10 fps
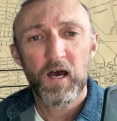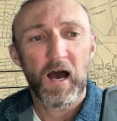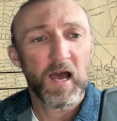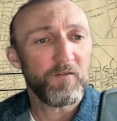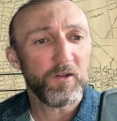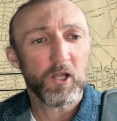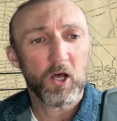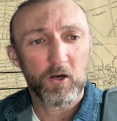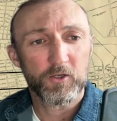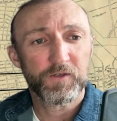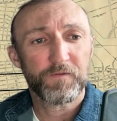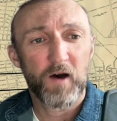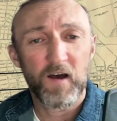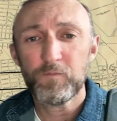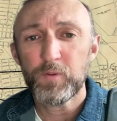I have enlarged
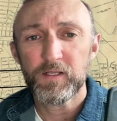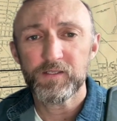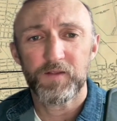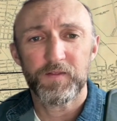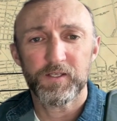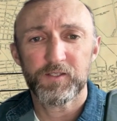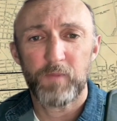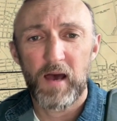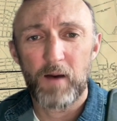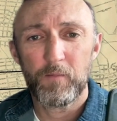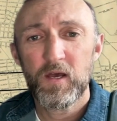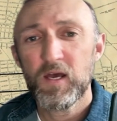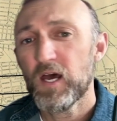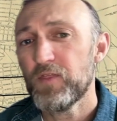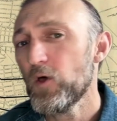5 pins on this map,
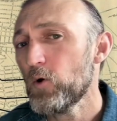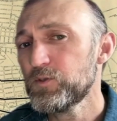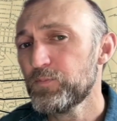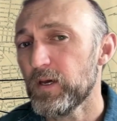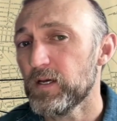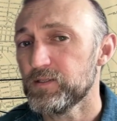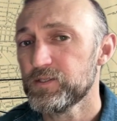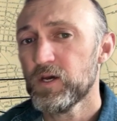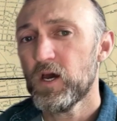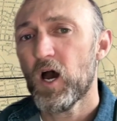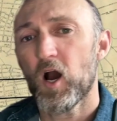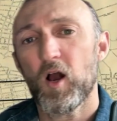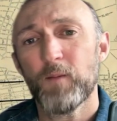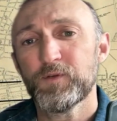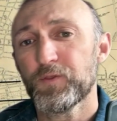and those pins are
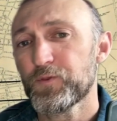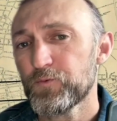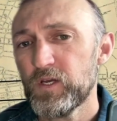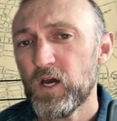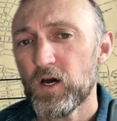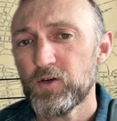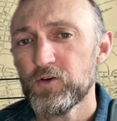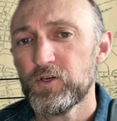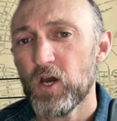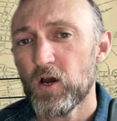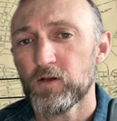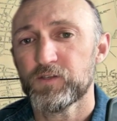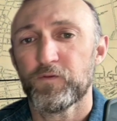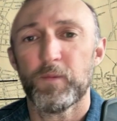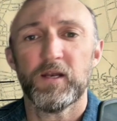up to 300 yards
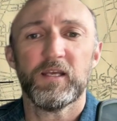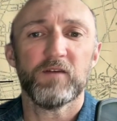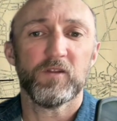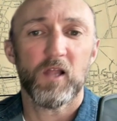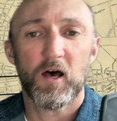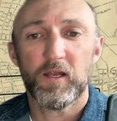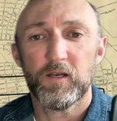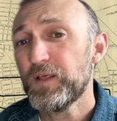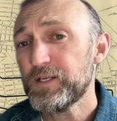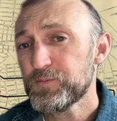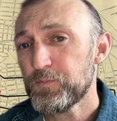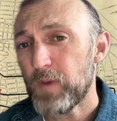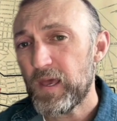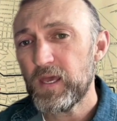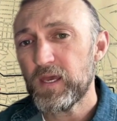from any given line. This
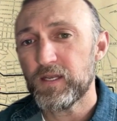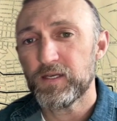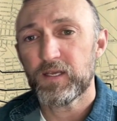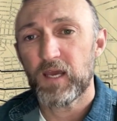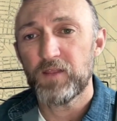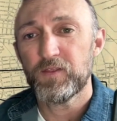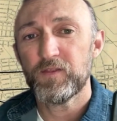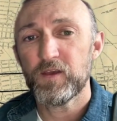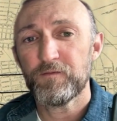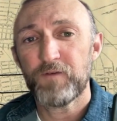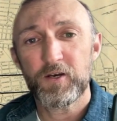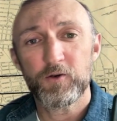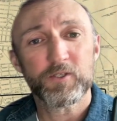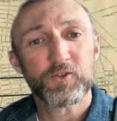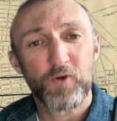may indicate that the
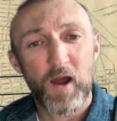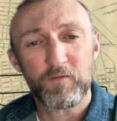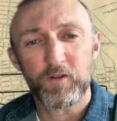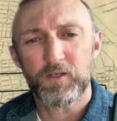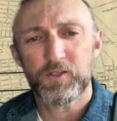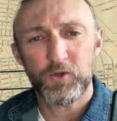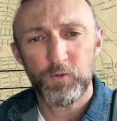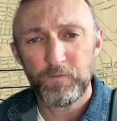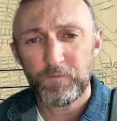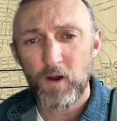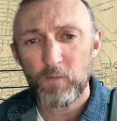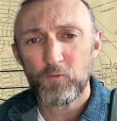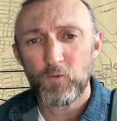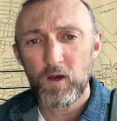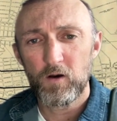offender is traveling to and from a
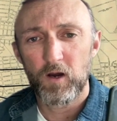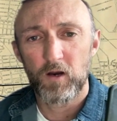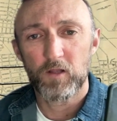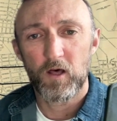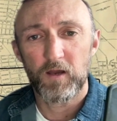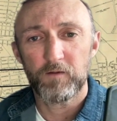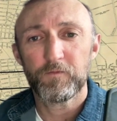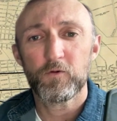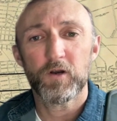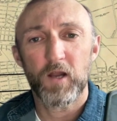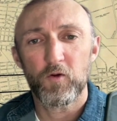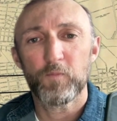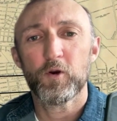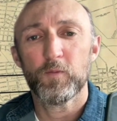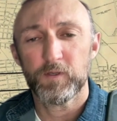railcar line for another
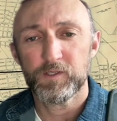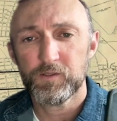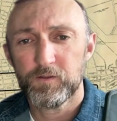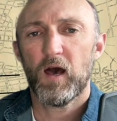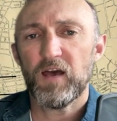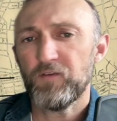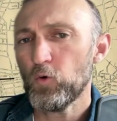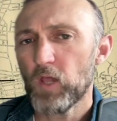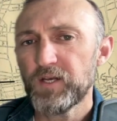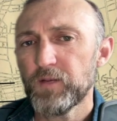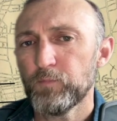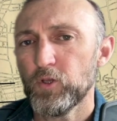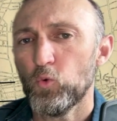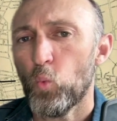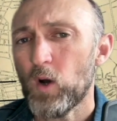purpose. I have outlined in
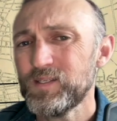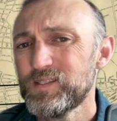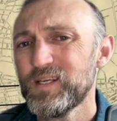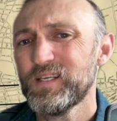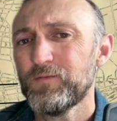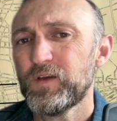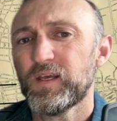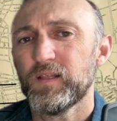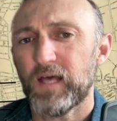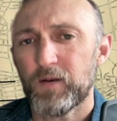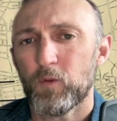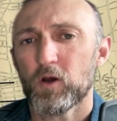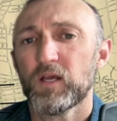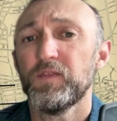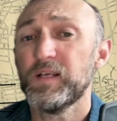blue one significant
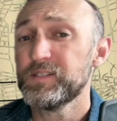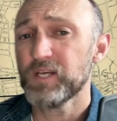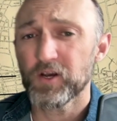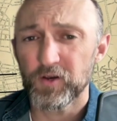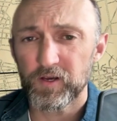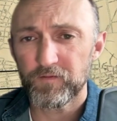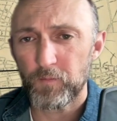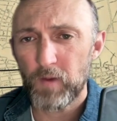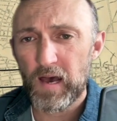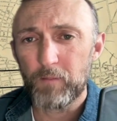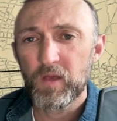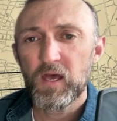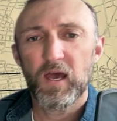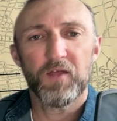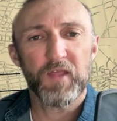landmark in this area of the map,
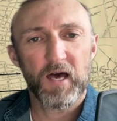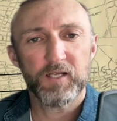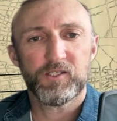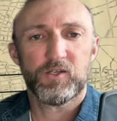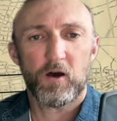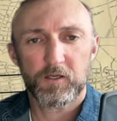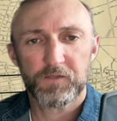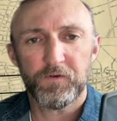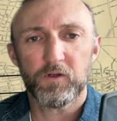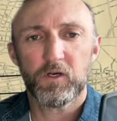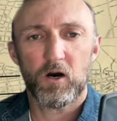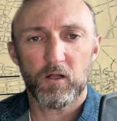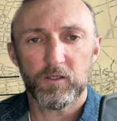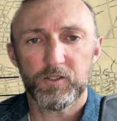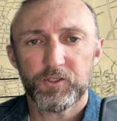and that is Knoxville
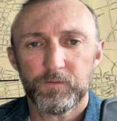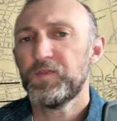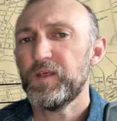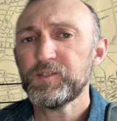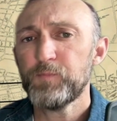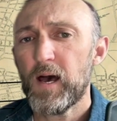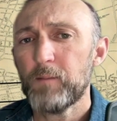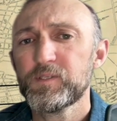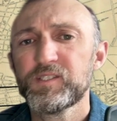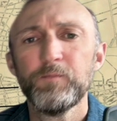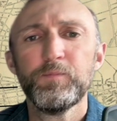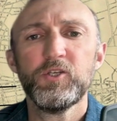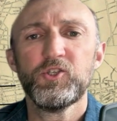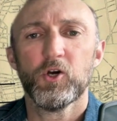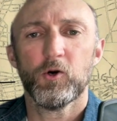College. This map
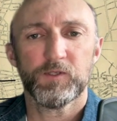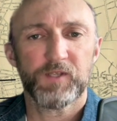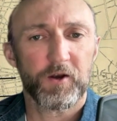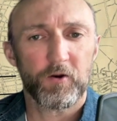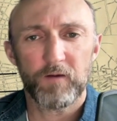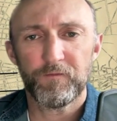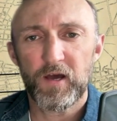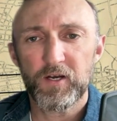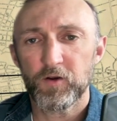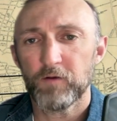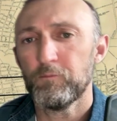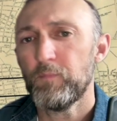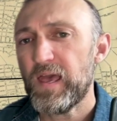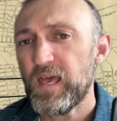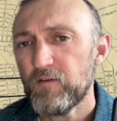simply shows that our offender
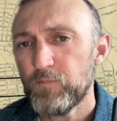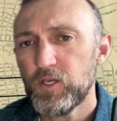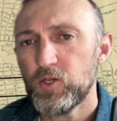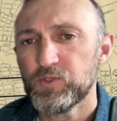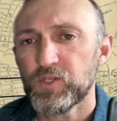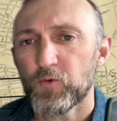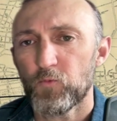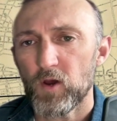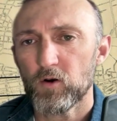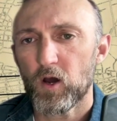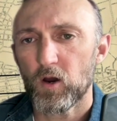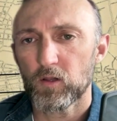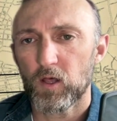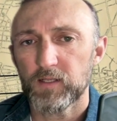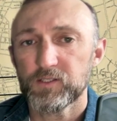may have been using the railcar
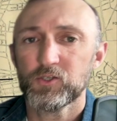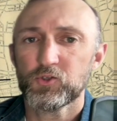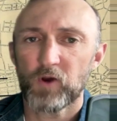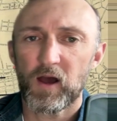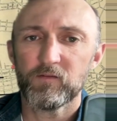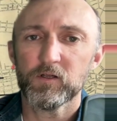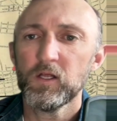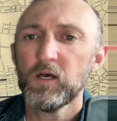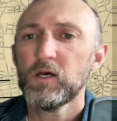lines to travel